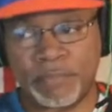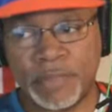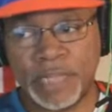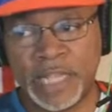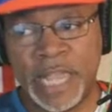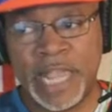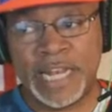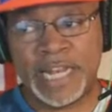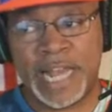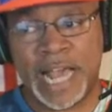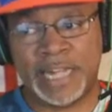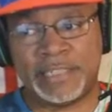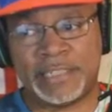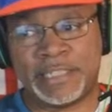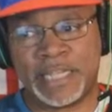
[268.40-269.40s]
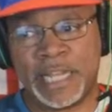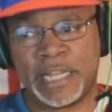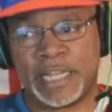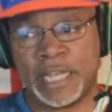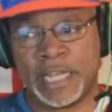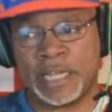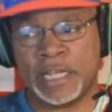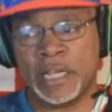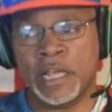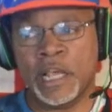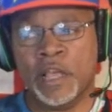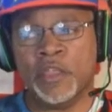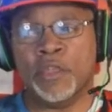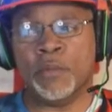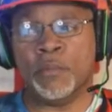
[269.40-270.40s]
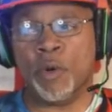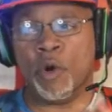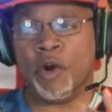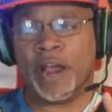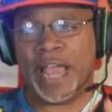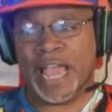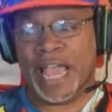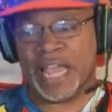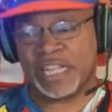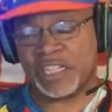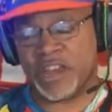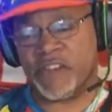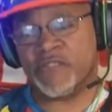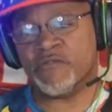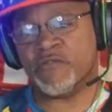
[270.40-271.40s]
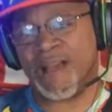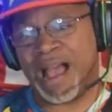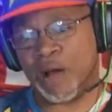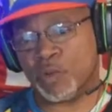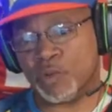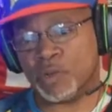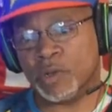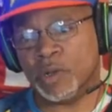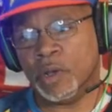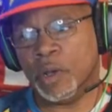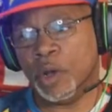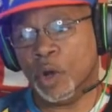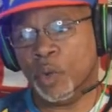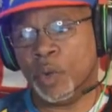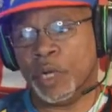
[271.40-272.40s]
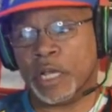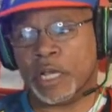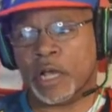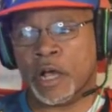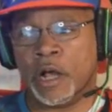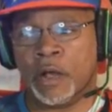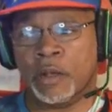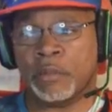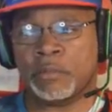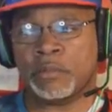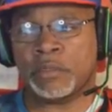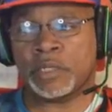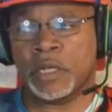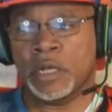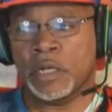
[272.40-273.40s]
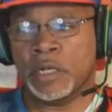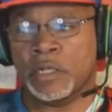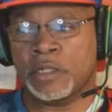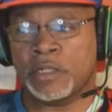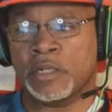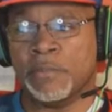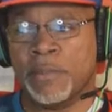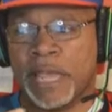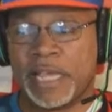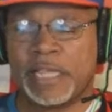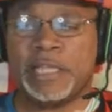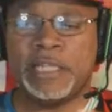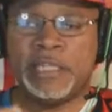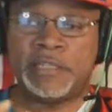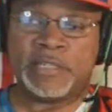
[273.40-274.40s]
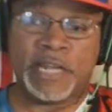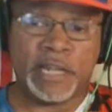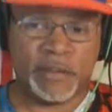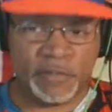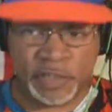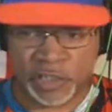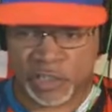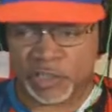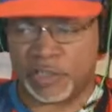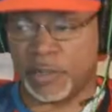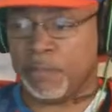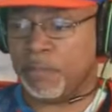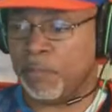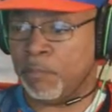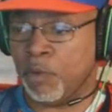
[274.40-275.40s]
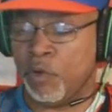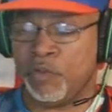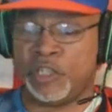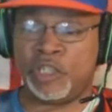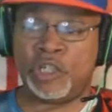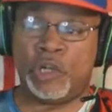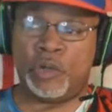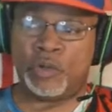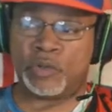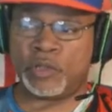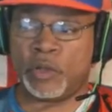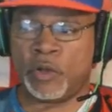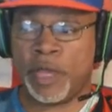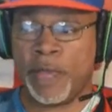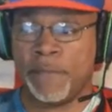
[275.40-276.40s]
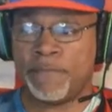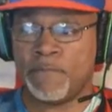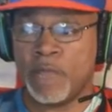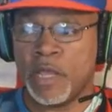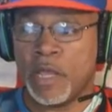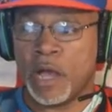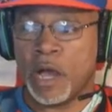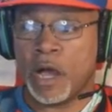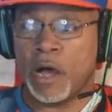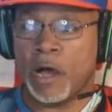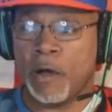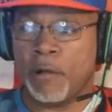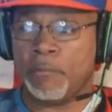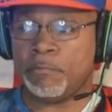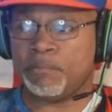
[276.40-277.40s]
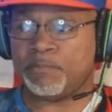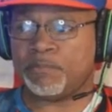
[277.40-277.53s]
and not taking the more edgy route when it comes to making these televisions and movie shows. Okay. Um,